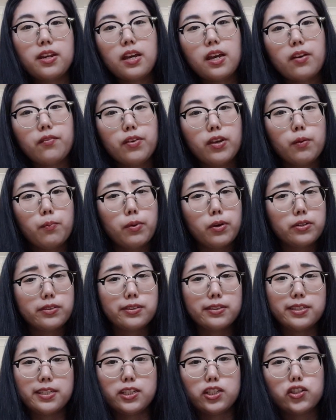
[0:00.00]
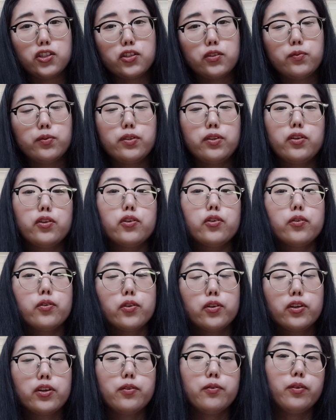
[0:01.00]
having a box of tissues with
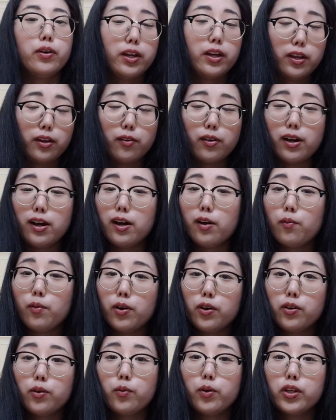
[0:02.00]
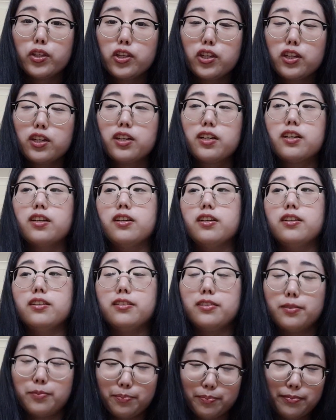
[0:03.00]
you when you are want to watch it,
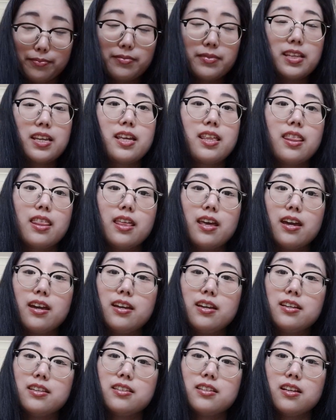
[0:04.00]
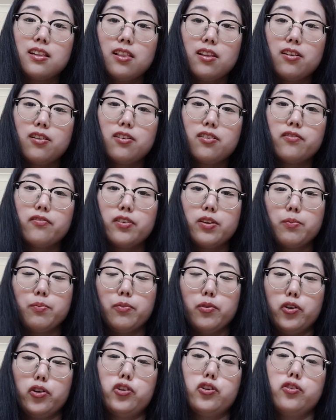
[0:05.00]
because there is a lot of
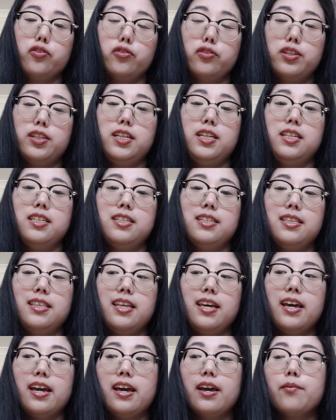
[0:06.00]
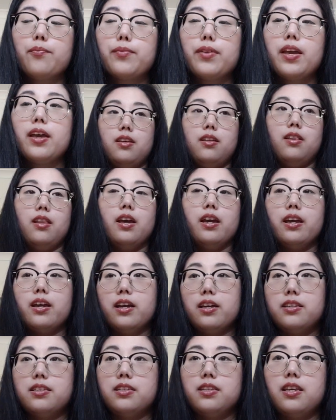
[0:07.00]
emotional scenes in there. Like
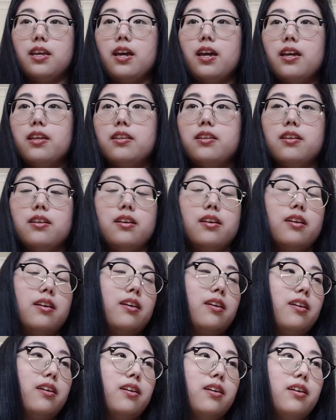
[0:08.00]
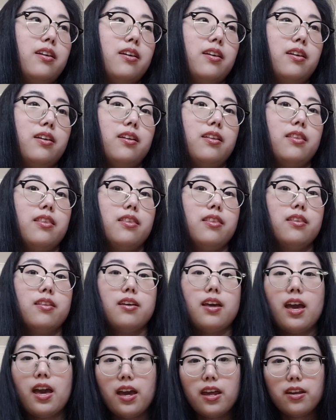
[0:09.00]
I said,
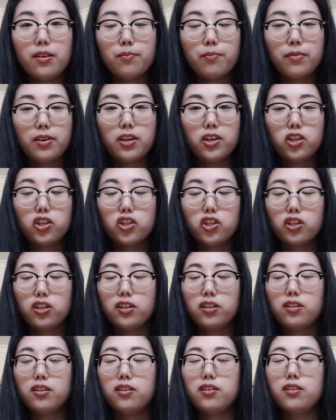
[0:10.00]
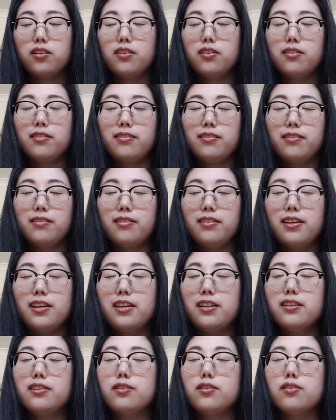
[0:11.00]
the animation
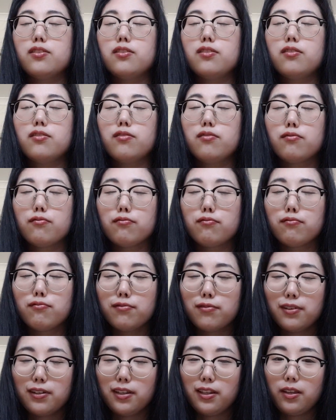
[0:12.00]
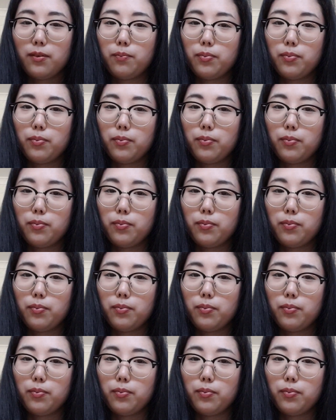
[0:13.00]
is really